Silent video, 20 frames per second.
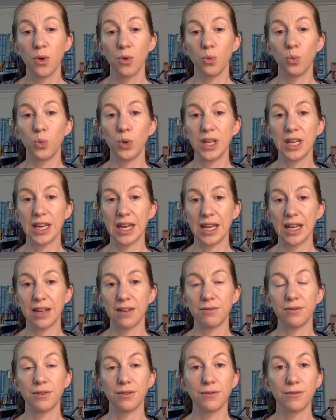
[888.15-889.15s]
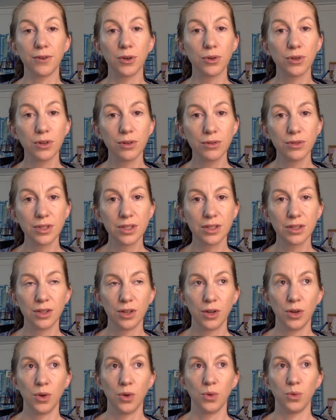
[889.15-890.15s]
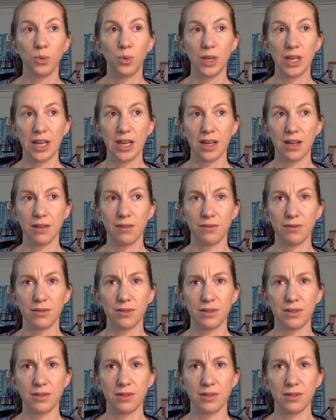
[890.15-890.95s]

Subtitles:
We have photos. We have